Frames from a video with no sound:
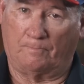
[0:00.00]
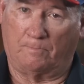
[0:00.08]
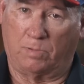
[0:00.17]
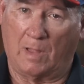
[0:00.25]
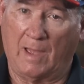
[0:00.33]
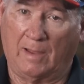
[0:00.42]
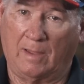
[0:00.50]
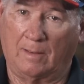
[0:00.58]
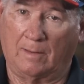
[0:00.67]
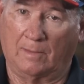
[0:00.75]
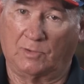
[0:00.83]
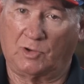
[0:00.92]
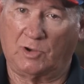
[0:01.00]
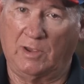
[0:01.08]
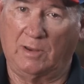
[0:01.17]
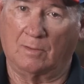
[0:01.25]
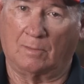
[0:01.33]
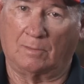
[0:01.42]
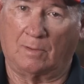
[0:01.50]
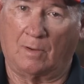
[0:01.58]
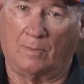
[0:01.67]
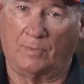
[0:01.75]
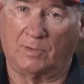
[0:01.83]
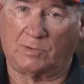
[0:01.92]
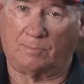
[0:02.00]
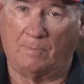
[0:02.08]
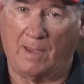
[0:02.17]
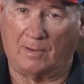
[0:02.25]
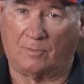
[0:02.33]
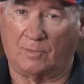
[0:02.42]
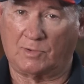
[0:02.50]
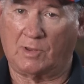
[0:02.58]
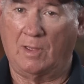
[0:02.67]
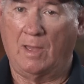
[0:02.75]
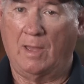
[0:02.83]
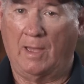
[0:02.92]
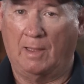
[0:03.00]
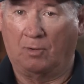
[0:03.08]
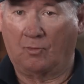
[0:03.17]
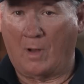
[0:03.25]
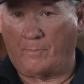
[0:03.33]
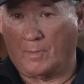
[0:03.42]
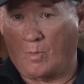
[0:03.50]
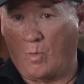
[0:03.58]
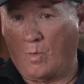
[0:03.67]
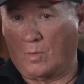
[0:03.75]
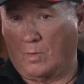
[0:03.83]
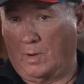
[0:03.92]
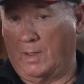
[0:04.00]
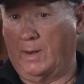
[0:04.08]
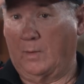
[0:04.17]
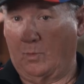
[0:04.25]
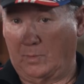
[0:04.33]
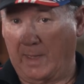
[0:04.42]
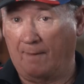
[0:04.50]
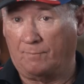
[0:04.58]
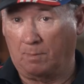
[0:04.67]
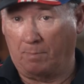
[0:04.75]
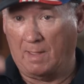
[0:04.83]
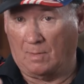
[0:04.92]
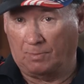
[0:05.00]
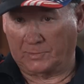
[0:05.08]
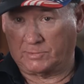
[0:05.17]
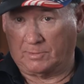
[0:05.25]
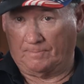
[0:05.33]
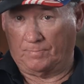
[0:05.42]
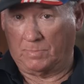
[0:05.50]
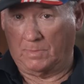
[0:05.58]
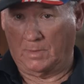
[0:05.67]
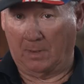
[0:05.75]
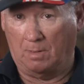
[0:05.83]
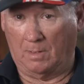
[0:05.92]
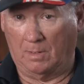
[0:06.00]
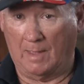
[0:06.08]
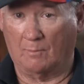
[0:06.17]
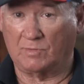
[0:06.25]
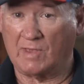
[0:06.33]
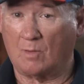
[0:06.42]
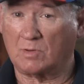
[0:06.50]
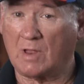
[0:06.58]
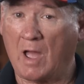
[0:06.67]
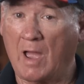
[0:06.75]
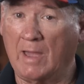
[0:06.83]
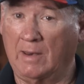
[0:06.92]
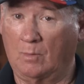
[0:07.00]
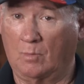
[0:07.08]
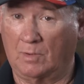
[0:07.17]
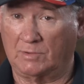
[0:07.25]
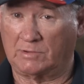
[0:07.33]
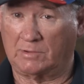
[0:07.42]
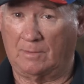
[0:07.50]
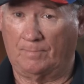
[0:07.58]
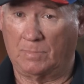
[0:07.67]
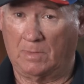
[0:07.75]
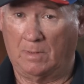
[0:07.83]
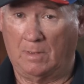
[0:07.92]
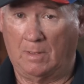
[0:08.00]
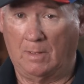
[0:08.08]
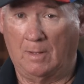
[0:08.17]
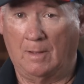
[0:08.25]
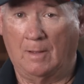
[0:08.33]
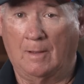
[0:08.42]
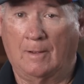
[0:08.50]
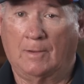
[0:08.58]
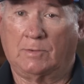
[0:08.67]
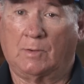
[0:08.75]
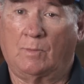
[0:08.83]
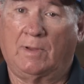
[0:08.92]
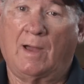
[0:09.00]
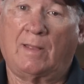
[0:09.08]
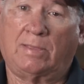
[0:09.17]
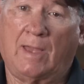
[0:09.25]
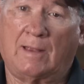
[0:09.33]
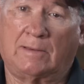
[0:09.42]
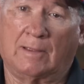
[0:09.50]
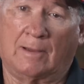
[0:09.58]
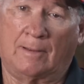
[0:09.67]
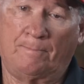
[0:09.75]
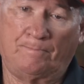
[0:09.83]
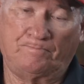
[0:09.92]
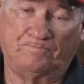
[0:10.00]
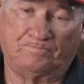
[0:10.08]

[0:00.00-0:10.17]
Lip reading: blanket and sheet on this mattress and drop a quarter, and it would have to bounce. That was how tight it was. So we got that done,